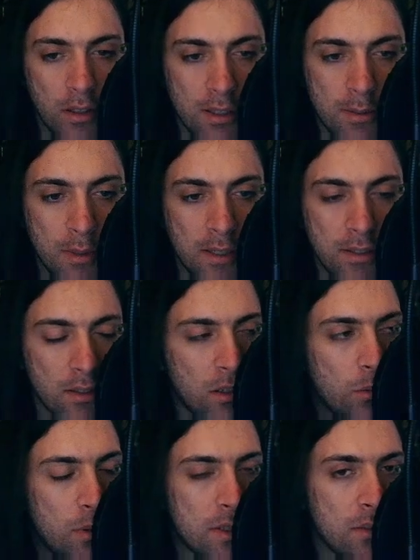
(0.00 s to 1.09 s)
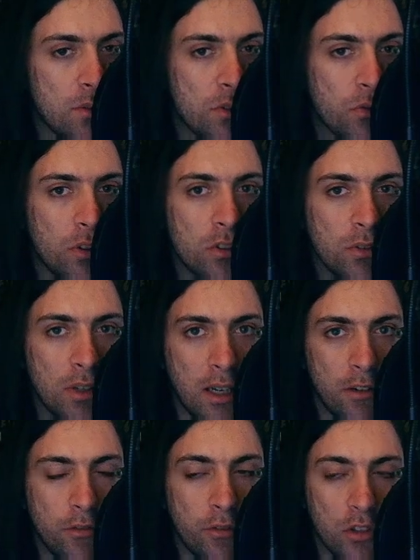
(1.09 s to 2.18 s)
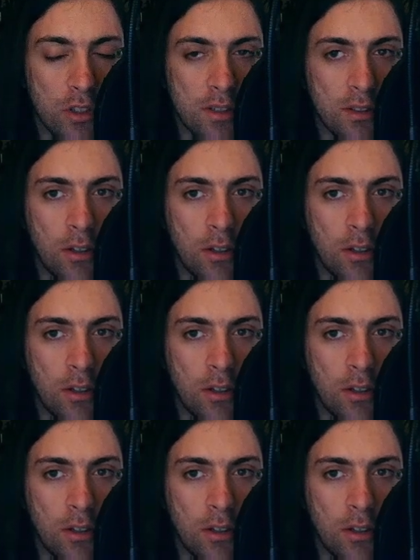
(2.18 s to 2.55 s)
That's why it's always useful to have just